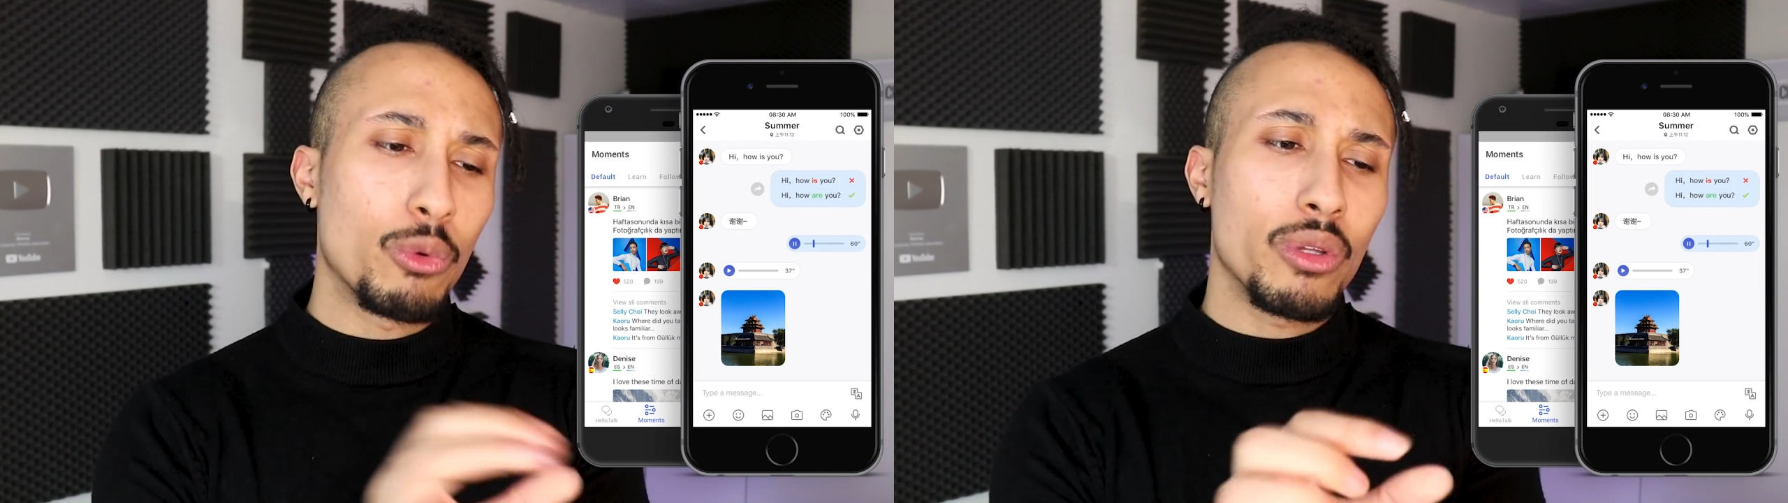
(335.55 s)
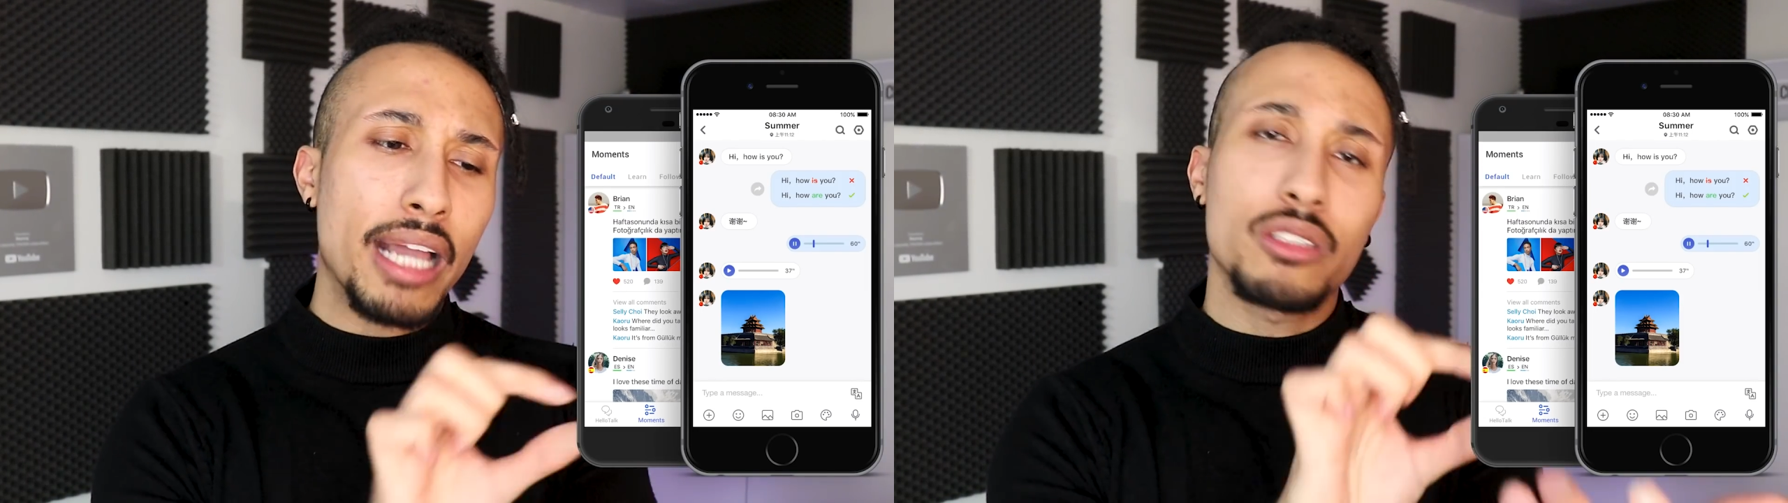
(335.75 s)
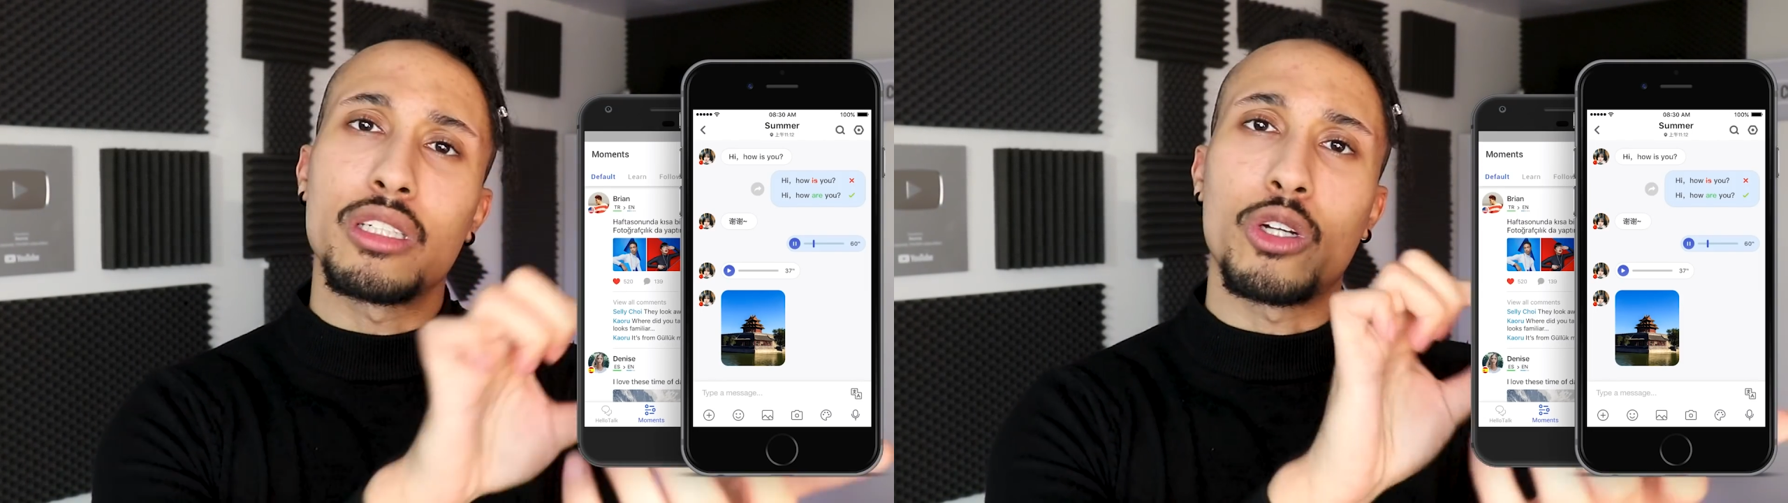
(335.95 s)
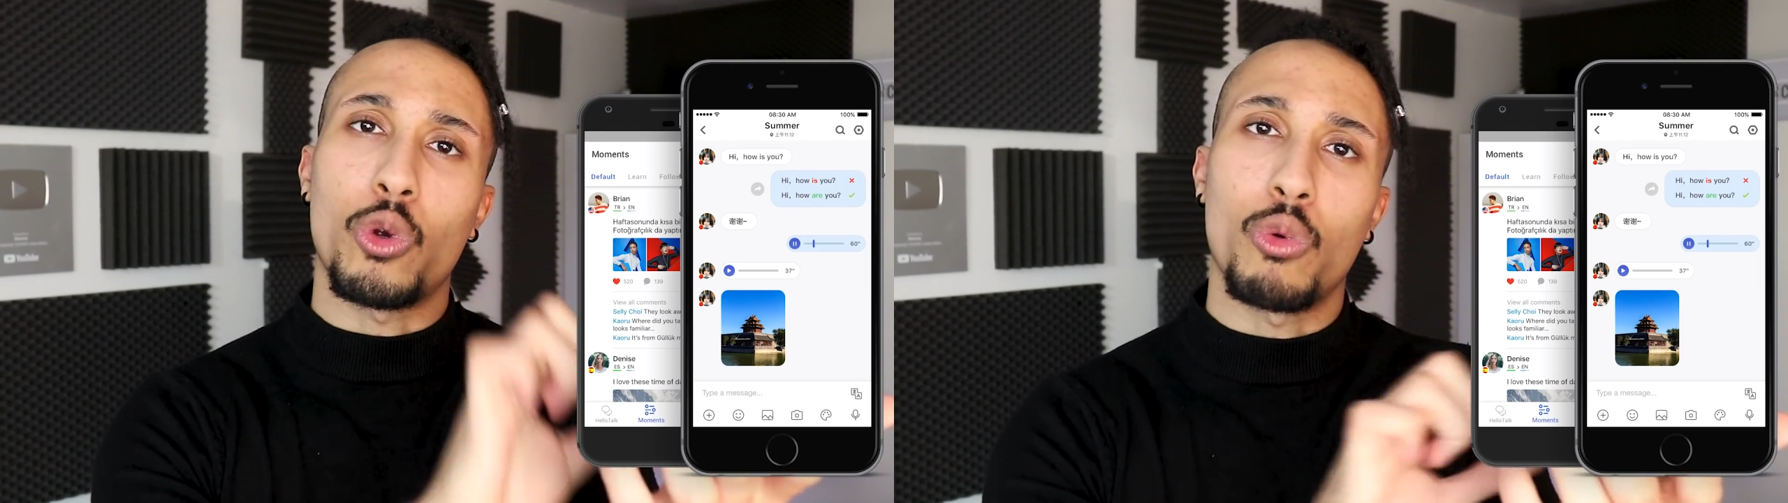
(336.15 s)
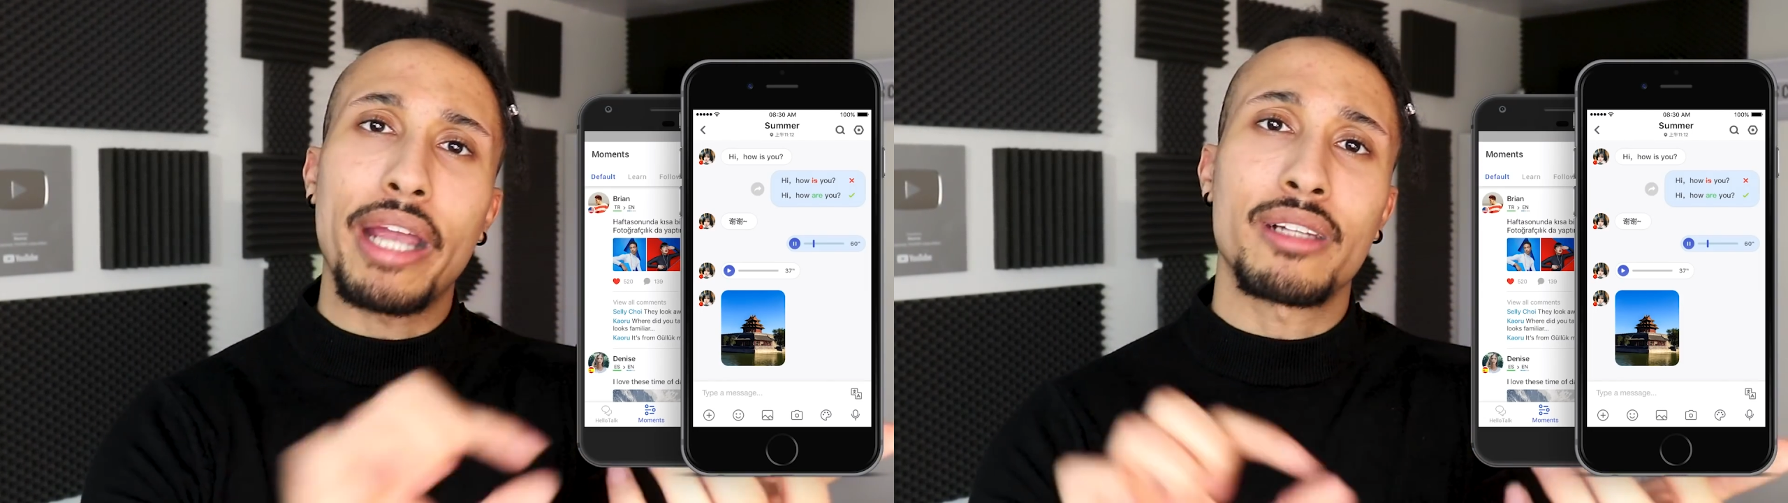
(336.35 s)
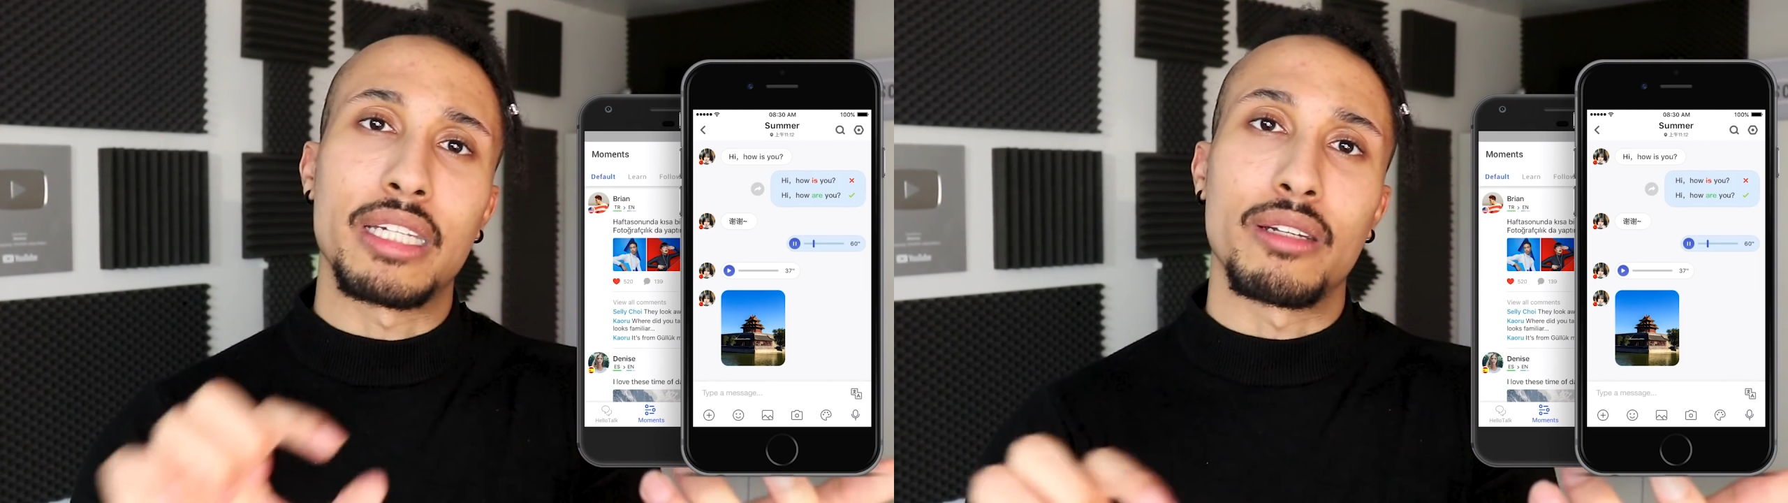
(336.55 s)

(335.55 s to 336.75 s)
it will actually correct